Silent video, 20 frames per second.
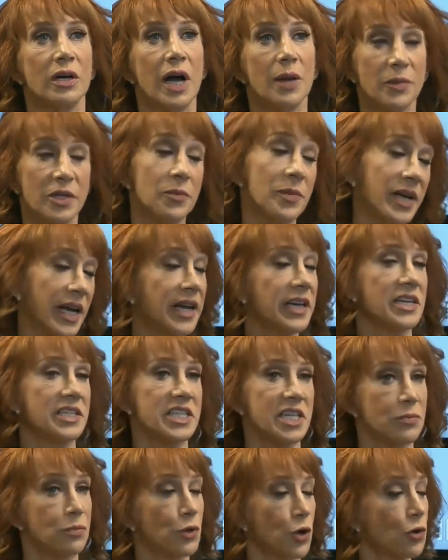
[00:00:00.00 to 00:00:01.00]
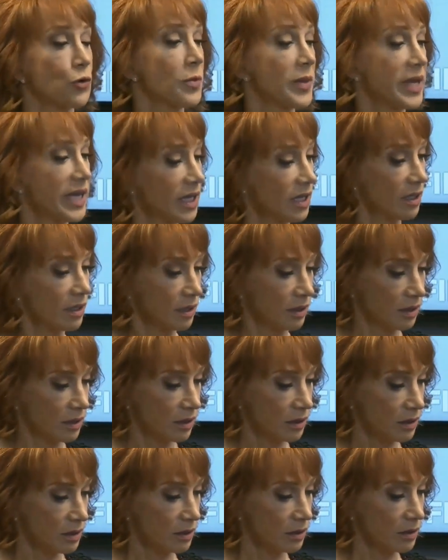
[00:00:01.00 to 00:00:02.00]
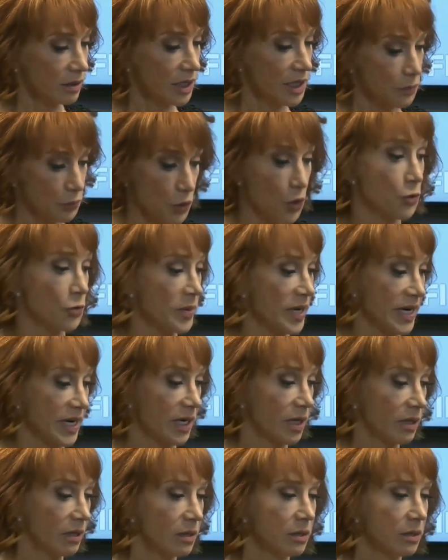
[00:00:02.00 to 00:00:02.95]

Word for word: I'm going to be honest, he broke me. He broke me.